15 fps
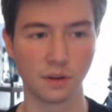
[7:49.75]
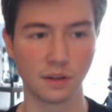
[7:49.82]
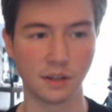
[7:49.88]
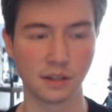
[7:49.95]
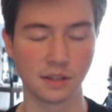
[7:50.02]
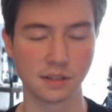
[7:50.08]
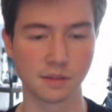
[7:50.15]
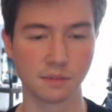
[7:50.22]

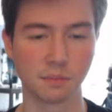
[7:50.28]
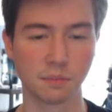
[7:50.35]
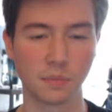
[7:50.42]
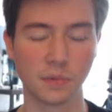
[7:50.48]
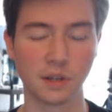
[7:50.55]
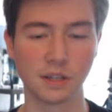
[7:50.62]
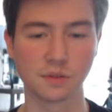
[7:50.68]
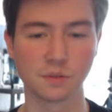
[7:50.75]
his
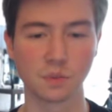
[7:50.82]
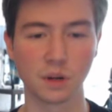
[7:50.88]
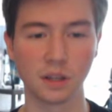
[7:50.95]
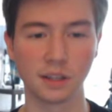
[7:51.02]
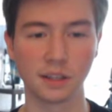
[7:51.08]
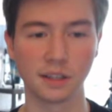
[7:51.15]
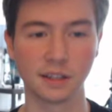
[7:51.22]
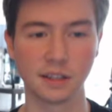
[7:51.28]
his
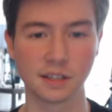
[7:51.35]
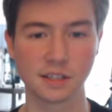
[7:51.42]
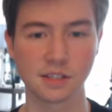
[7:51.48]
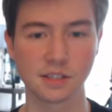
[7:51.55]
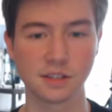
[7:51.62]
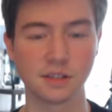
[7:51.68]
willingness